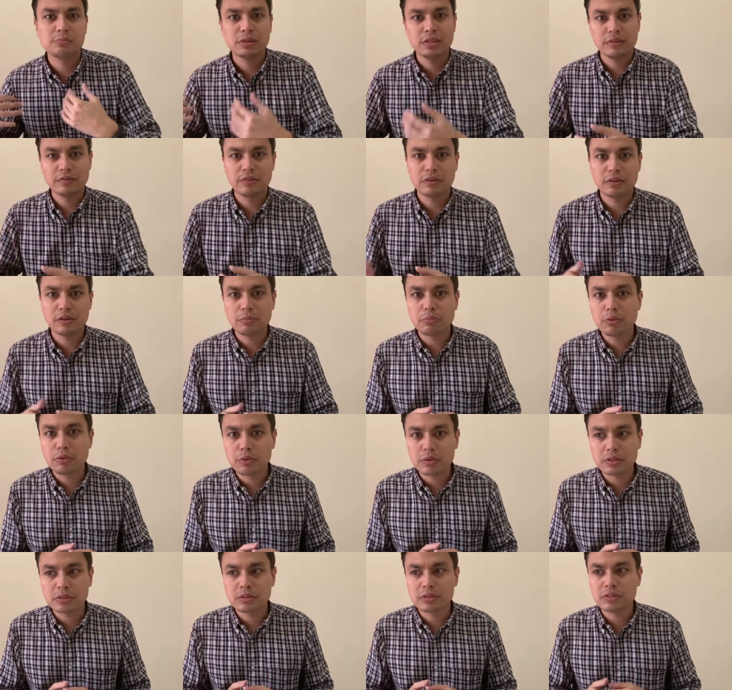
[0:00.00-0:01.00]
being very
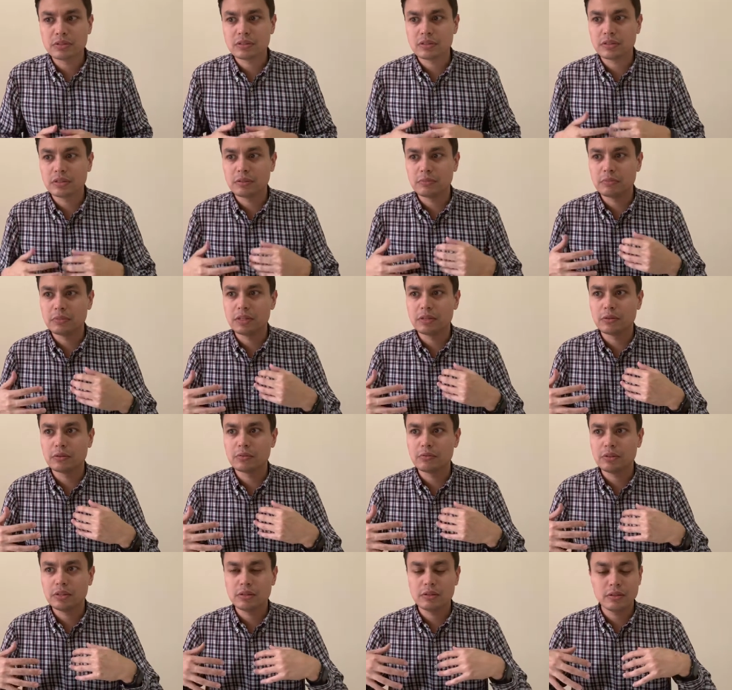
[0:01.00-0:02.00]
important. Um, you know,
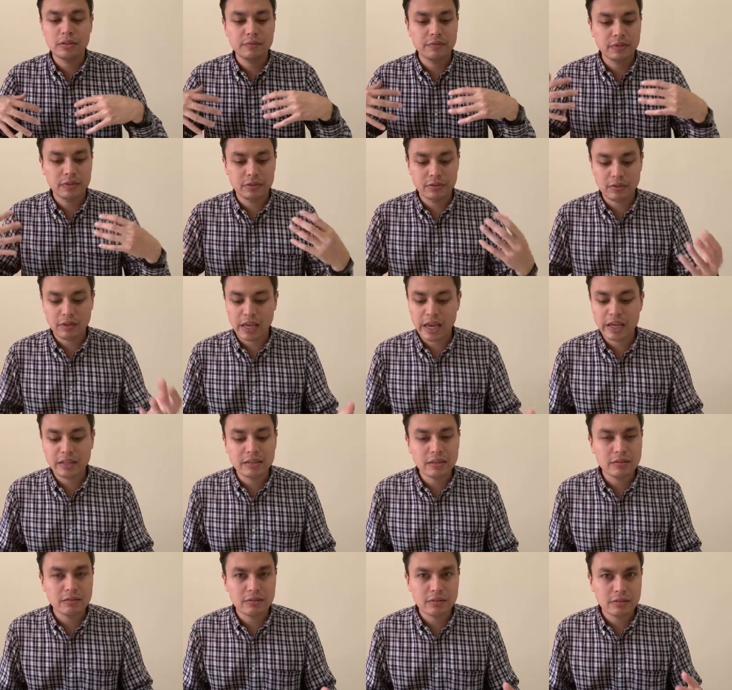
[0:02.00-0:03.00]
even
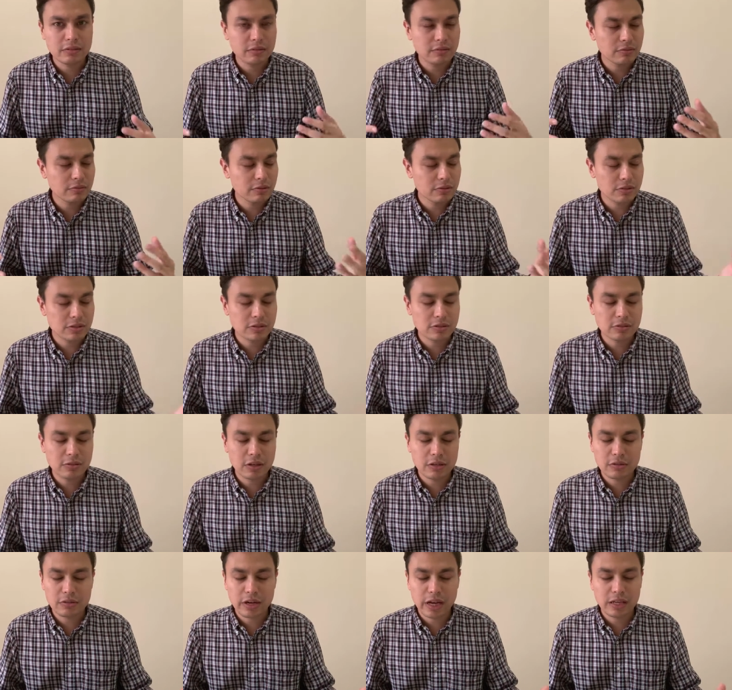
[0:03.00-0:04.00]
ed, uh,
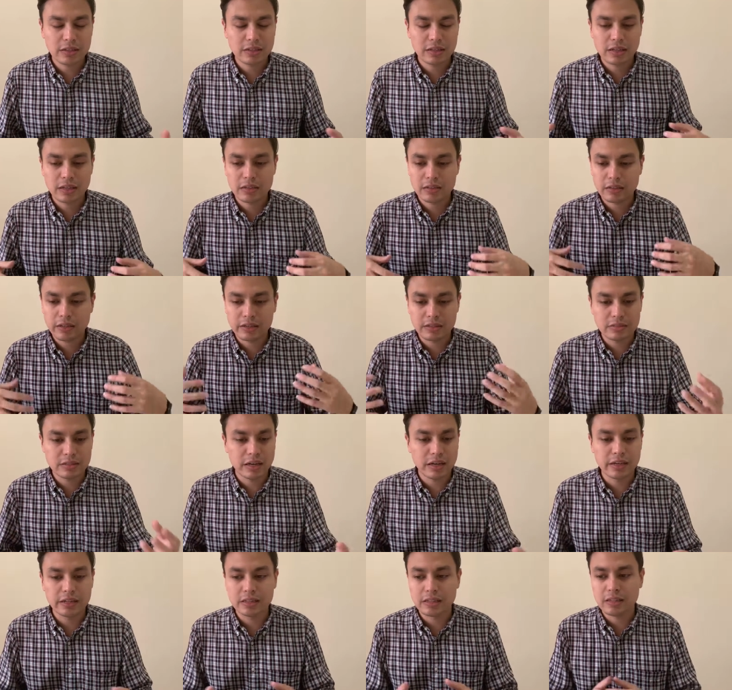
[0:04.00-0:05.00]
other etiquette like
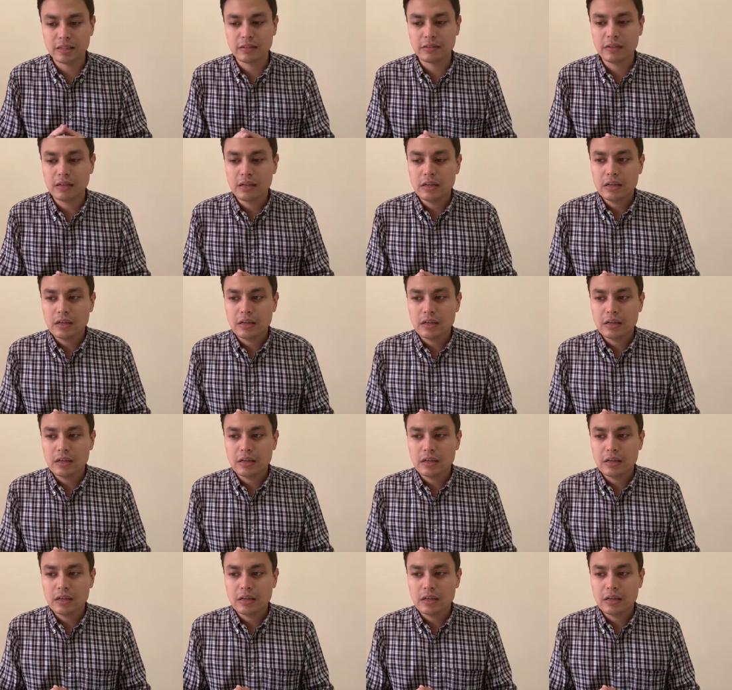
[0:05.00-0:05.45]
dining.